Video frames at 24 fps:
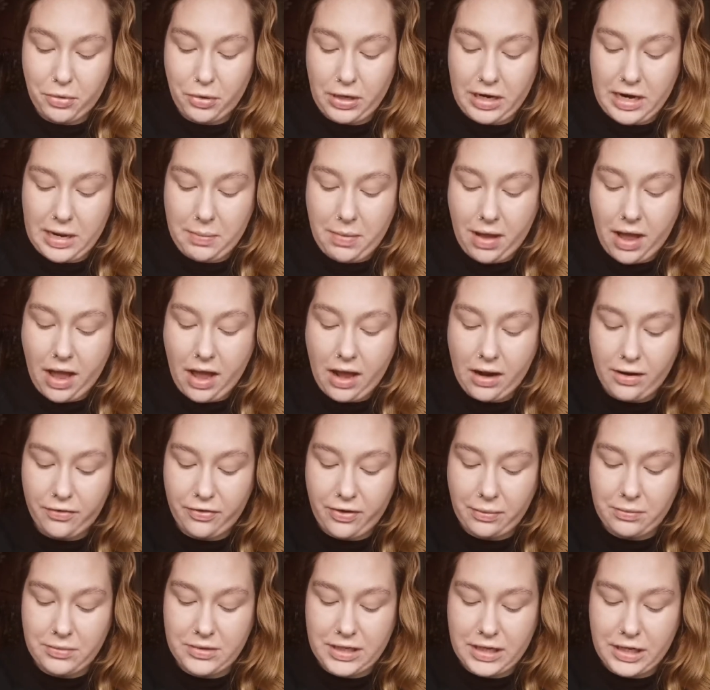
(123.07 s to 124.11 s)
the Primark
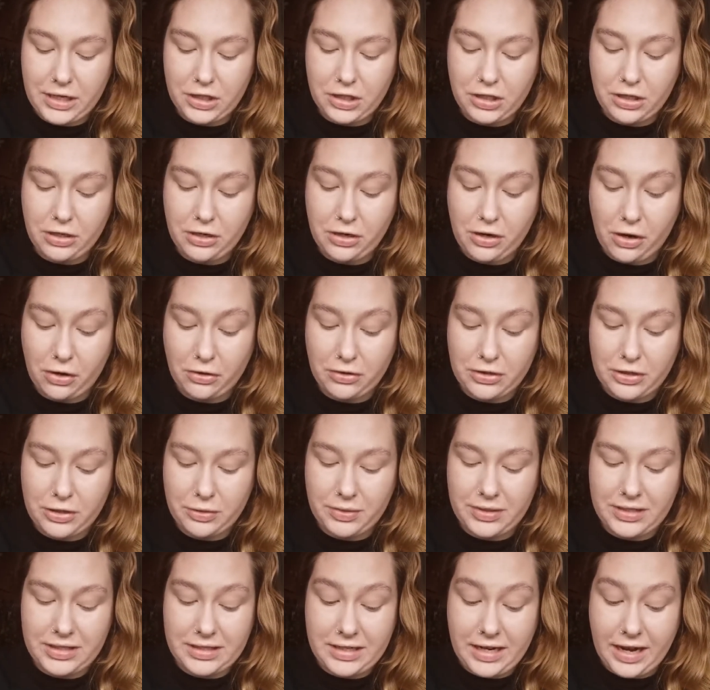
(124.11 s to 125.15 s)
foundation and
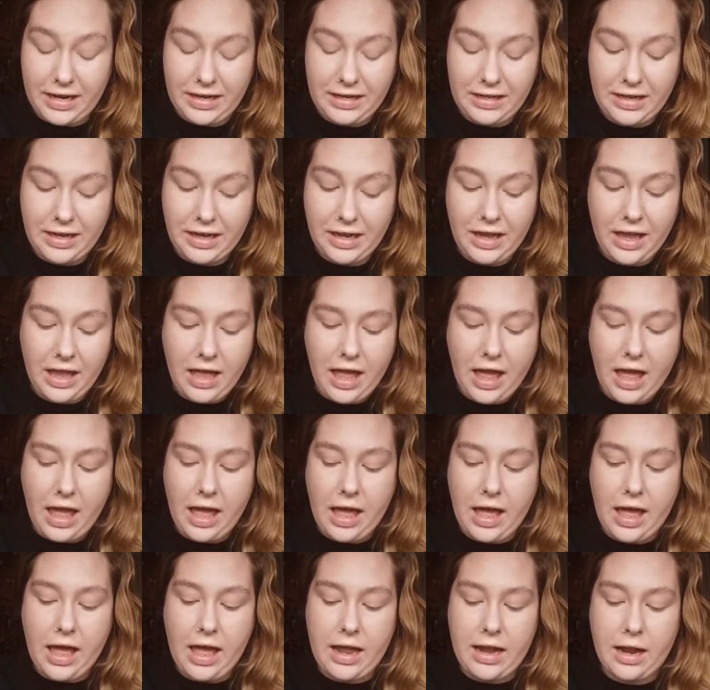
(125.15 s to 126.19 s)
contour stick,
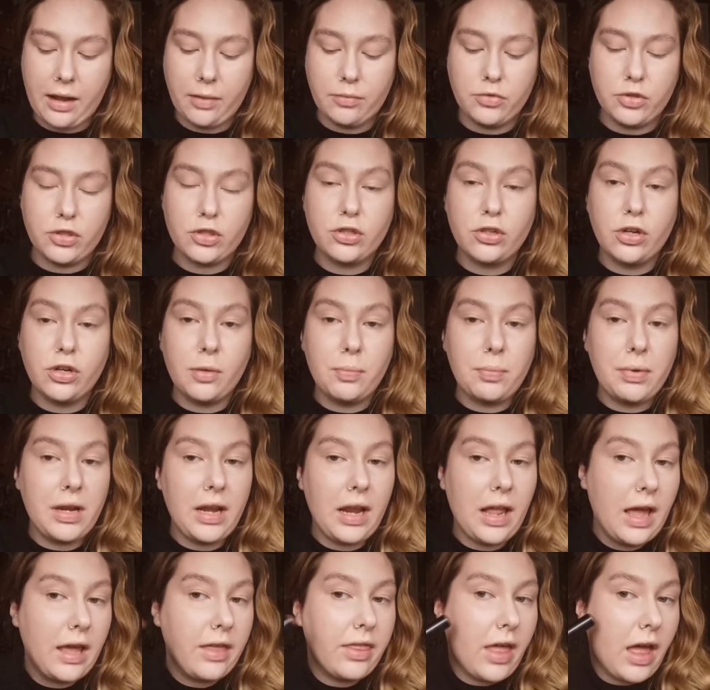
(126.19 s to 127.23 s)
and I'm just going to
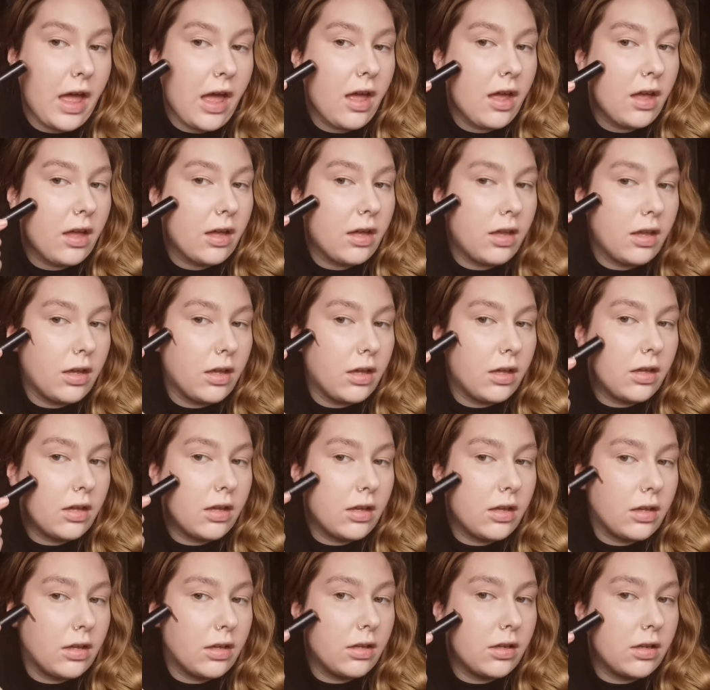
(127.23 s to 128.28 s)
apply that
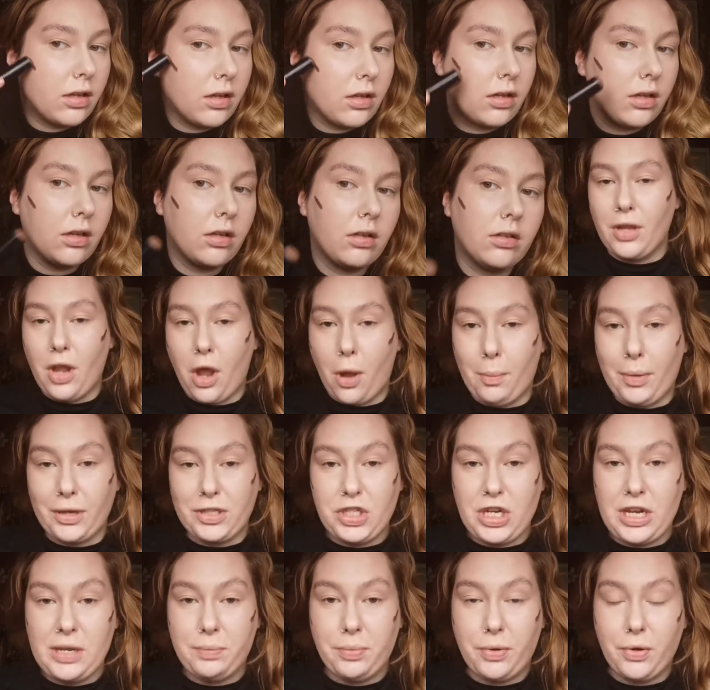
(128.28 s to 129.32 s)
on my
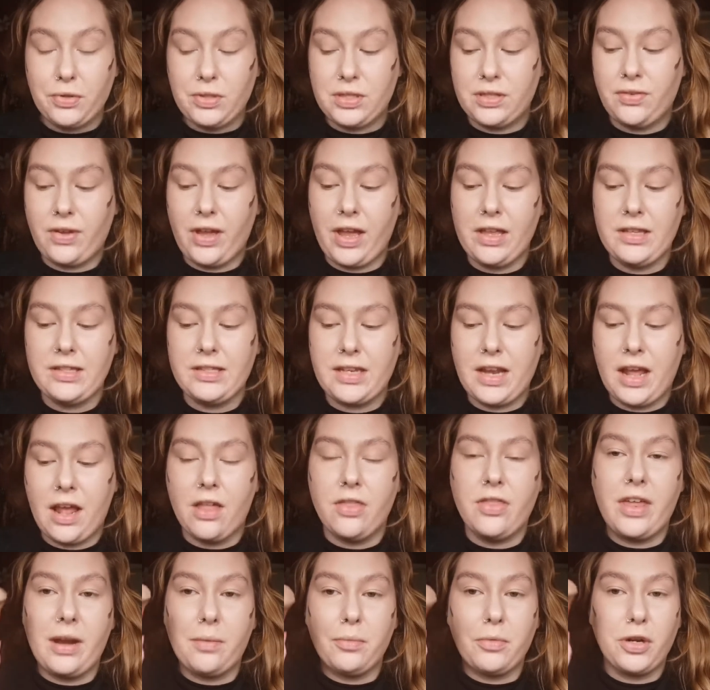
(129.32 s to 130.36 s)
cheekbones first,
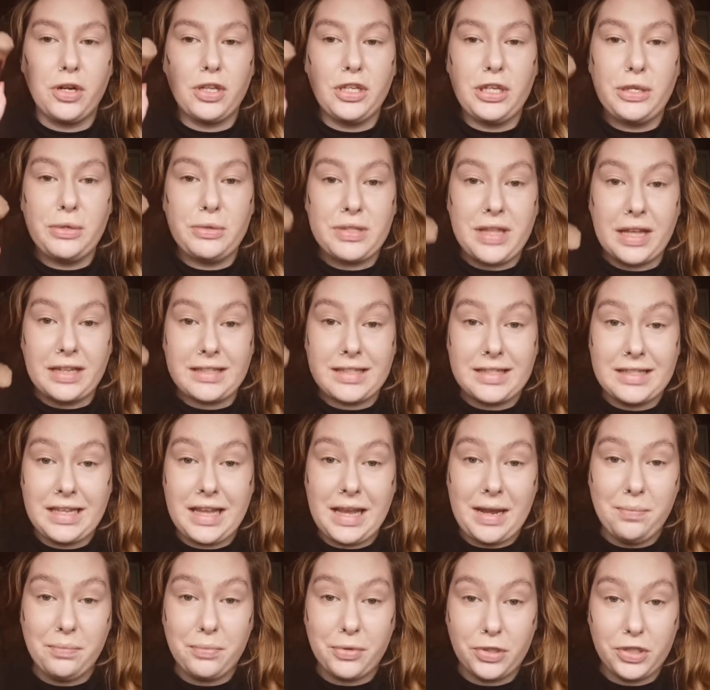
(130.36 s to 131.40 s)
and then I'm going to use that
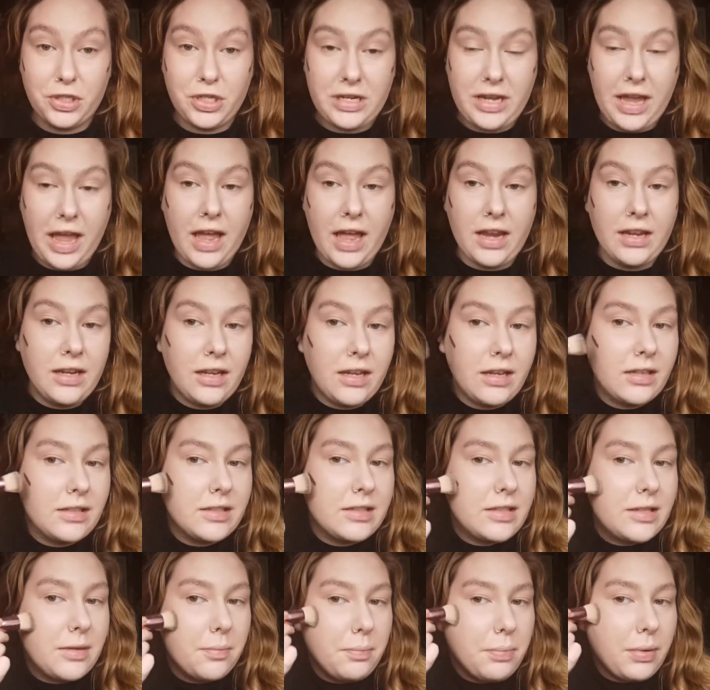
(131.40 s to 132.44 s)
same brush again
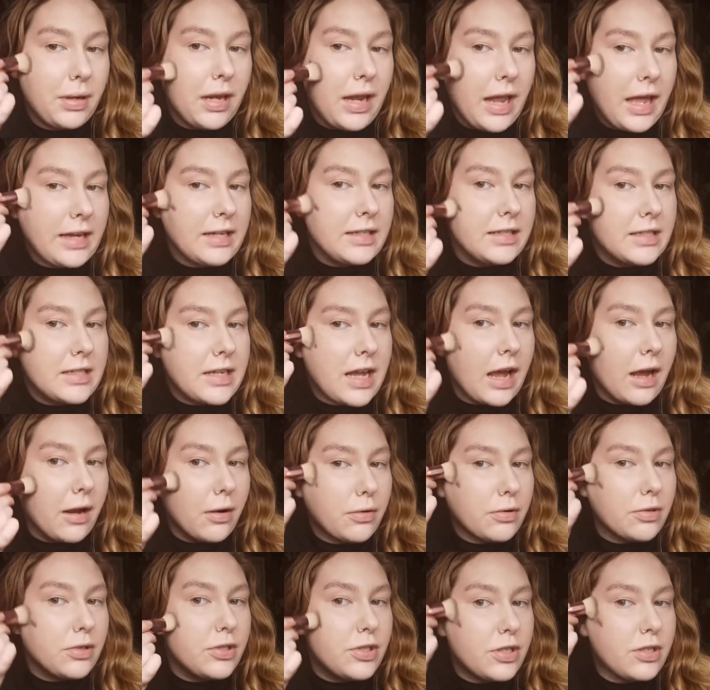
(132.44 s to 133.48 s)
to blend
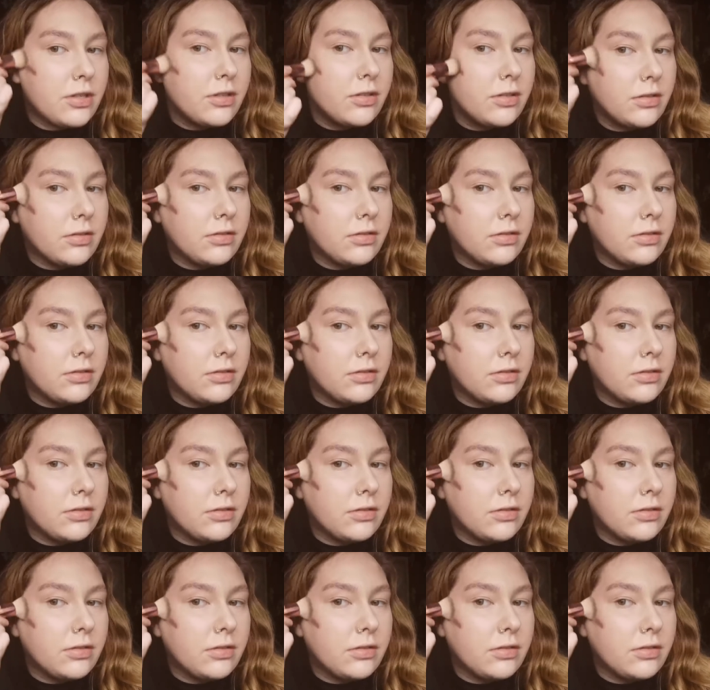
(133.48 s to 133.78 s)
out.